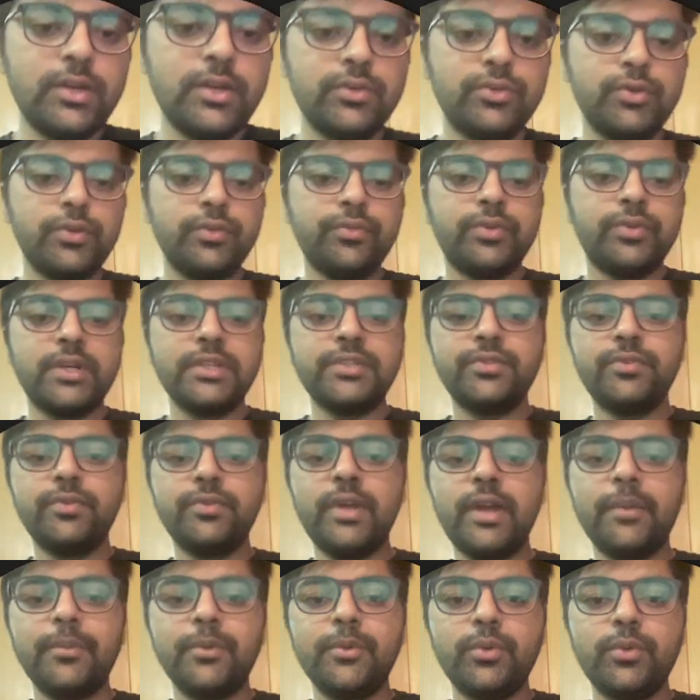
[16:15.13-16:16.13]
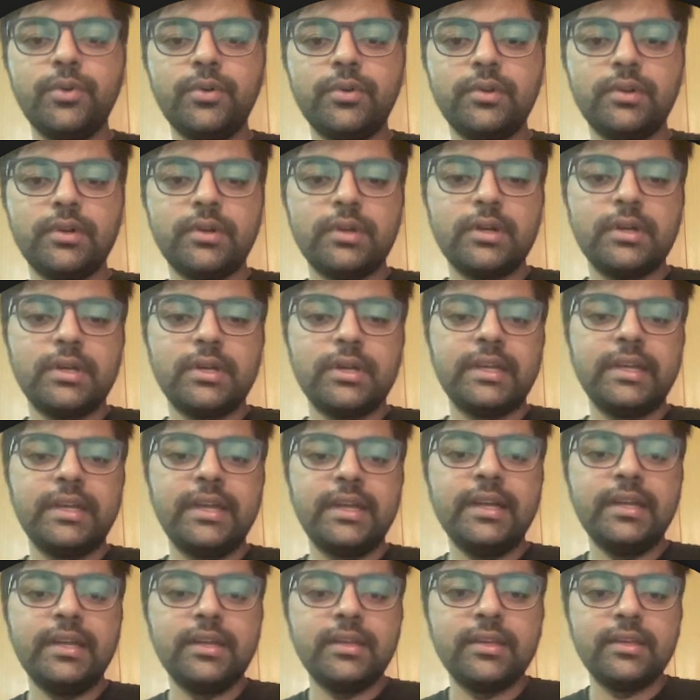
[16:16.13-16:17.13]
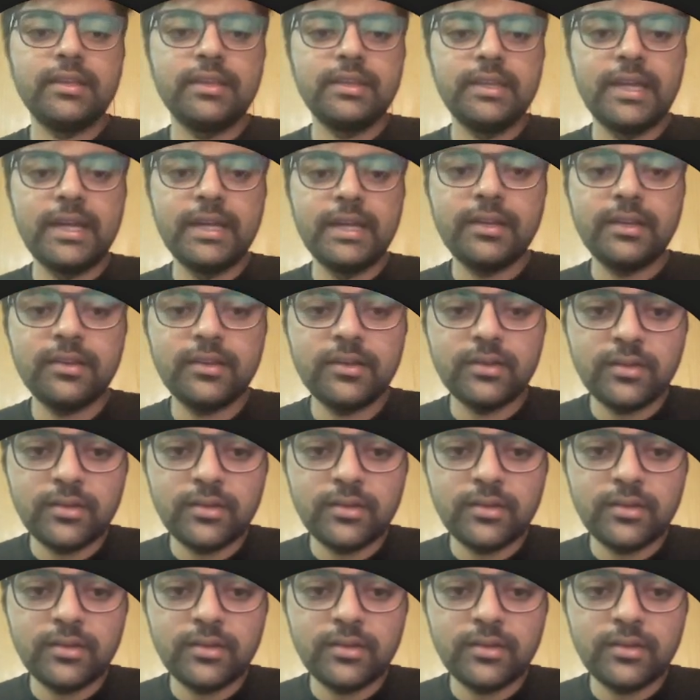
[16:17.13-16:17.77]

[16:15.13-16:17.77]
So first we have to get that